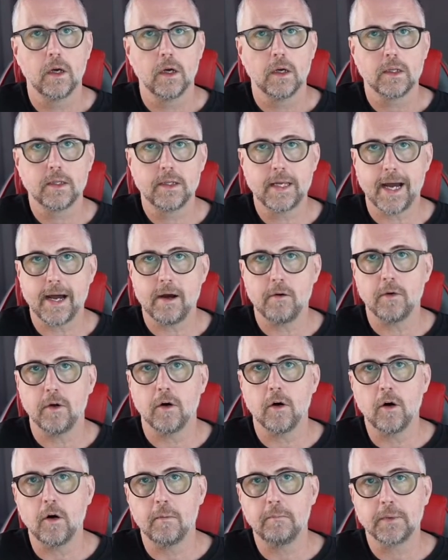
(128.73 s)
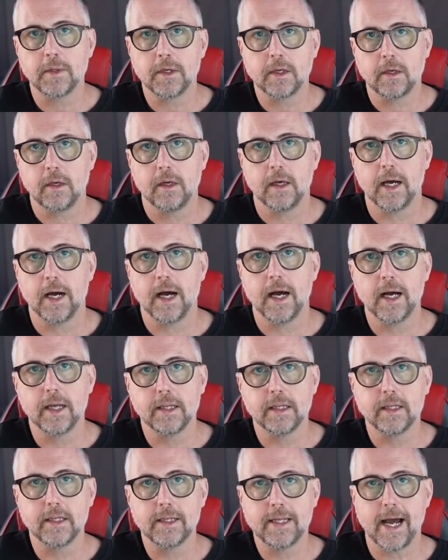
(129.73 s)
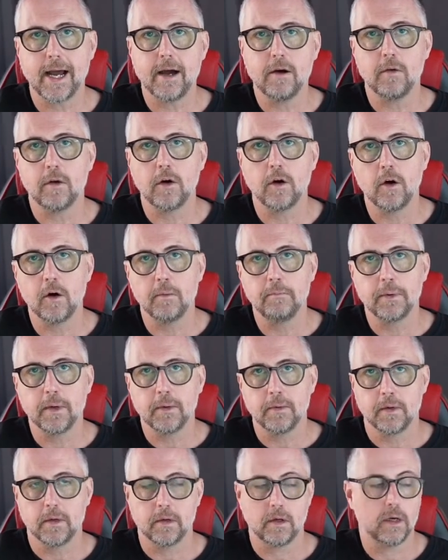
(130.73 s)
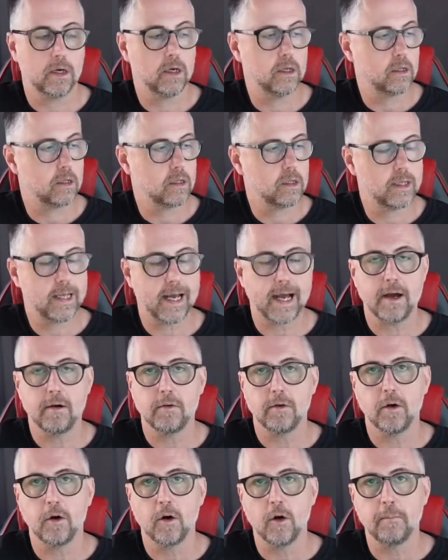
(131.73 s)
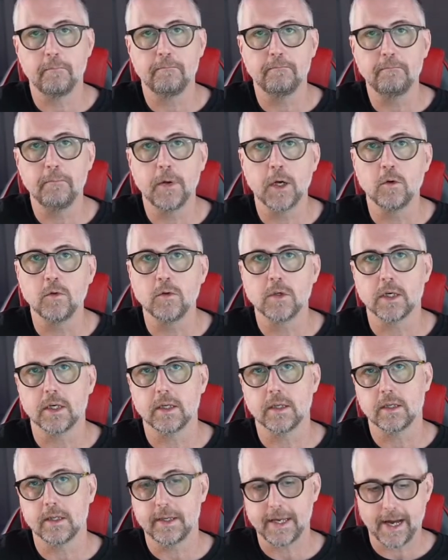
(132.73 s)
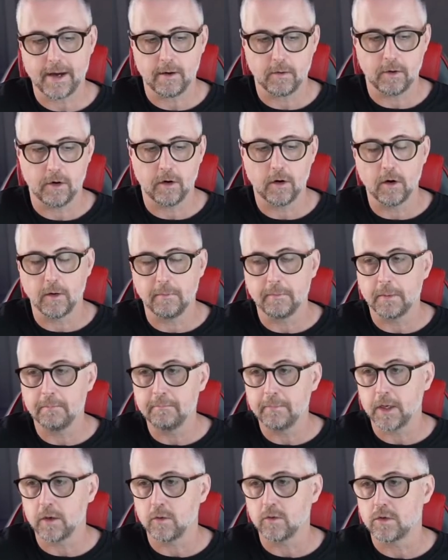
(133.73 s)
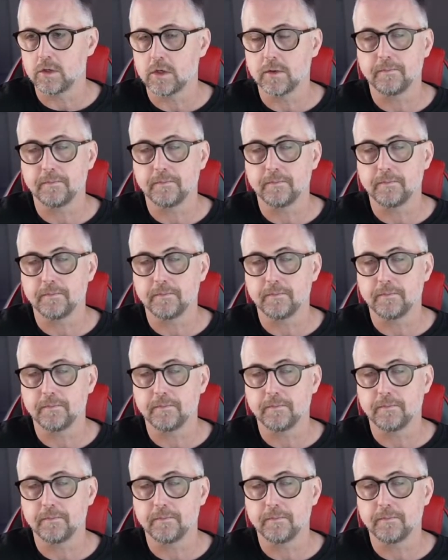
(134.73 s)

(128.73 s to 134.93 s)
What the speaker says: down, up, and down, up, and down, up, mute, and down, up, mute.